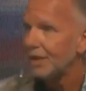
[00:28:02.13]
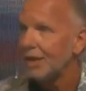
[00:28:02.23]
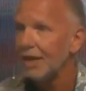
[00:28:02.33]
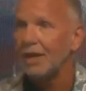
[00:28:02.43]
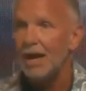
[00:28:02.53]
He
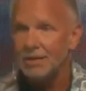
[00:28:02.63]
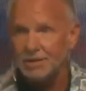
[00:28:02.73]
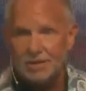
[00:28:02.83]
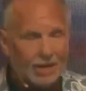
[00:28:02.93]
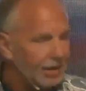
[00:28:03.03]
had a lot to
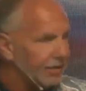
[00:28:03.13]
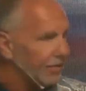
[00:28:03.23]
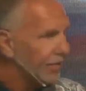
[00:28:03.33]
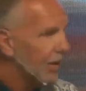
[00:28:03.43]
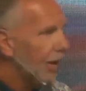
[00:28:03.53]
say.
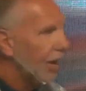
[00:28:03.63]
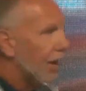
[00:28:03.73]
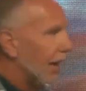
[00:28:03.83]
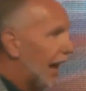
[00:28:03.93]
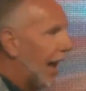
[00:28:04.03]

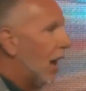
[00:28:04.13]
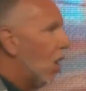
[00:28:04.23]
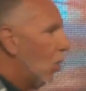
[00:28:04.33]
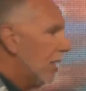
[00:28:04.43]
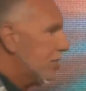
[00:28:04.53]
And I
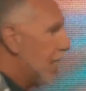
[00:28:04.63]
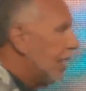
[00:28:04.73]
always tell you